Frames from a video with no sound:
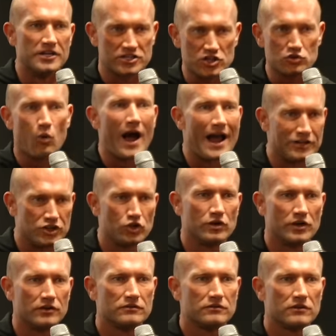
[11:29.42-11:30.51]
this is why I do
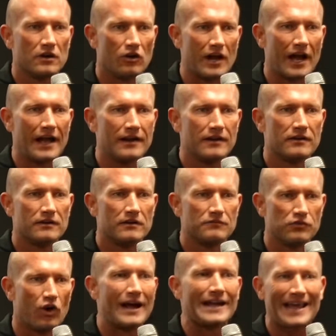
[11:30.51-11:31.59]
it, okay?
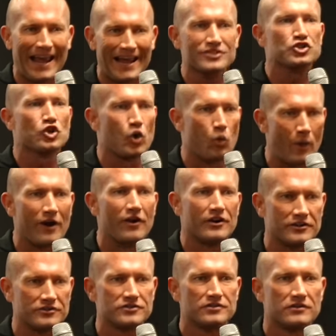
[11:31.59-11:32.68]
For like cancer
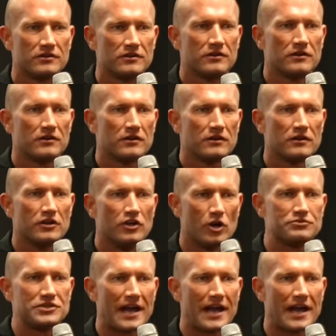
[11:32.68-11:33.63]
awareness. You know what I'm